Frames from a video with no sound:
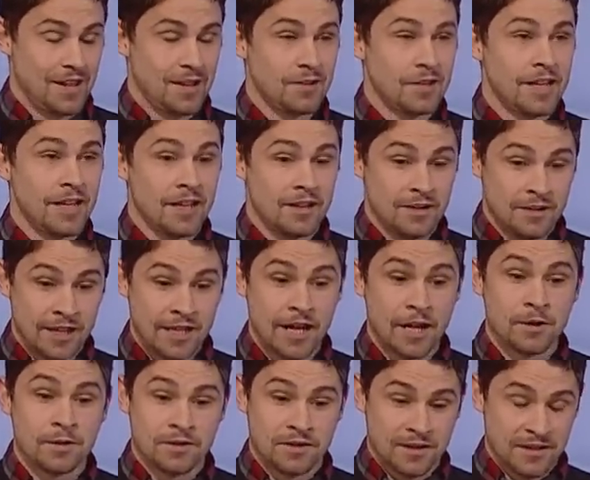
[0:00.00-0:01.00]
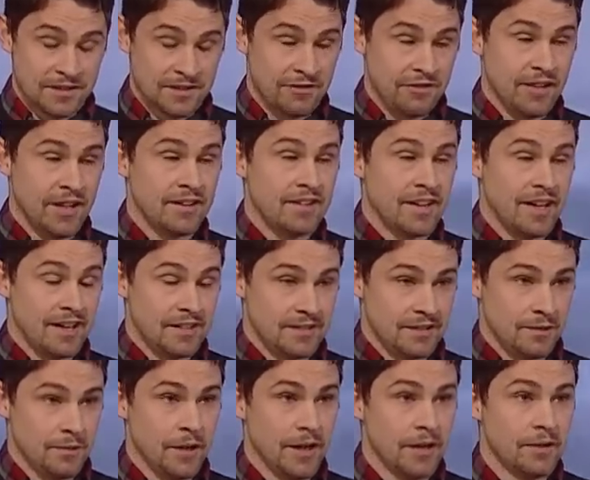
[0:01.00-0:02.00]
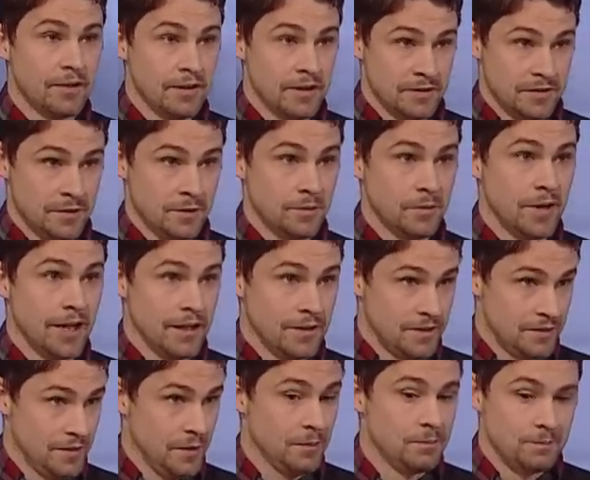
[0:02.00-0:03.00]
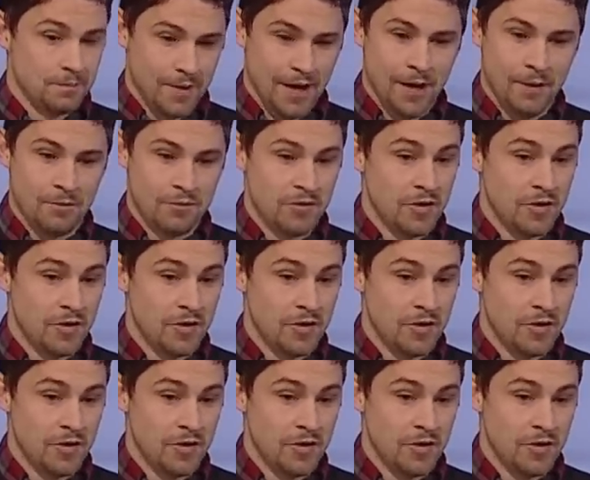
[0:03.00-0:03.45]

Lee, Lee Henderson is a fantastic writer in his mm -hmm. own mm-hmm. right, so I'm